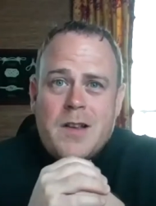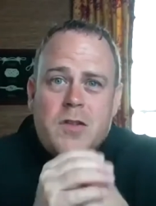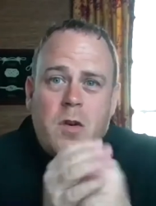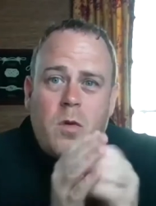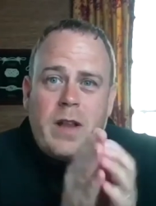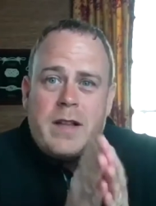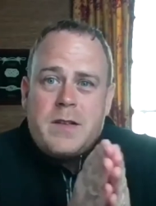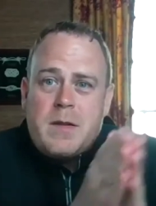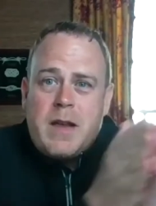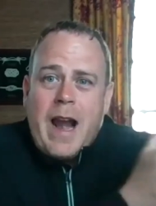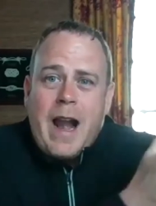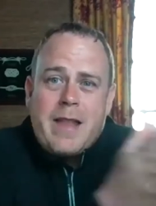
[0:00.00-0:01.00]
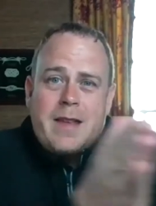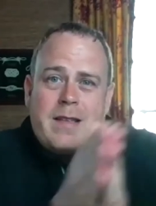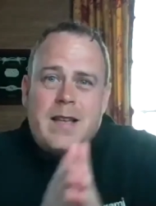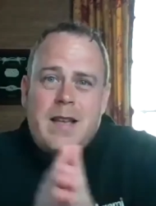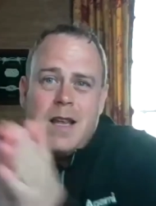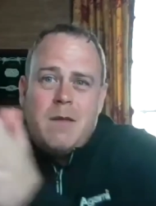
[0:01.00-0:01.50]
so let's get out of the
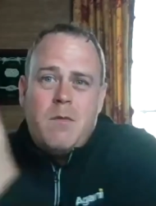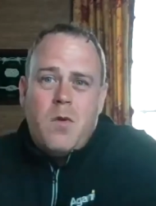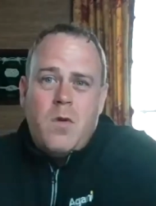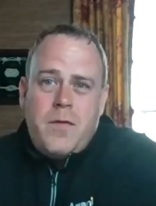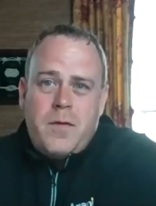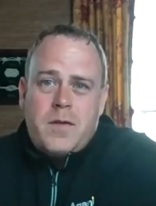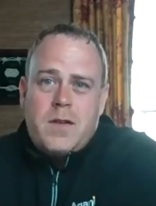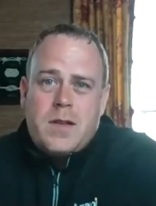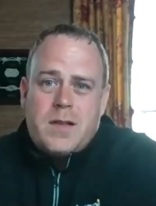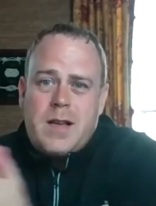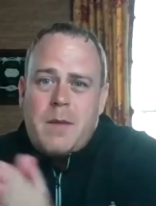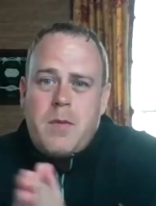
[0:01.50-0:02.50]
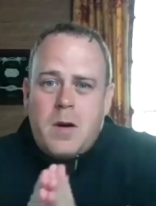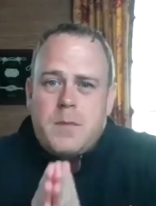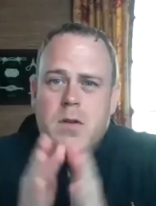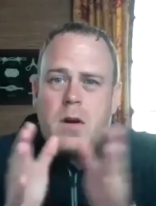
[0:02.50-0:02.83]
city and move to the suburbs.